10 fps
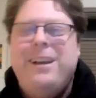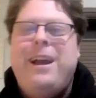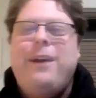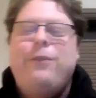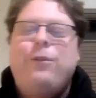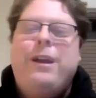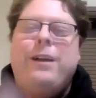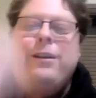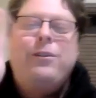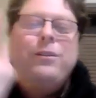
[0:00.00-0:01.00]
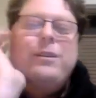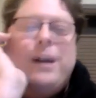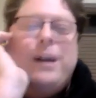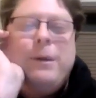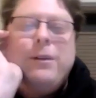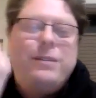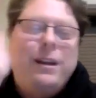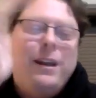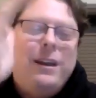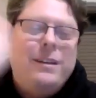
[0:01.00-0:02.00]
everyone had a good time. I was
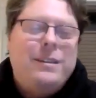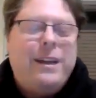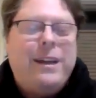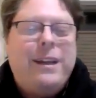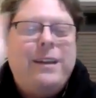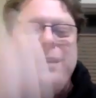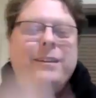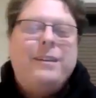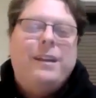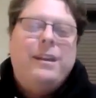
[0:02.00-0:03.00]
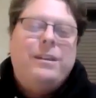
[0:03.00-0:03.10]
singing and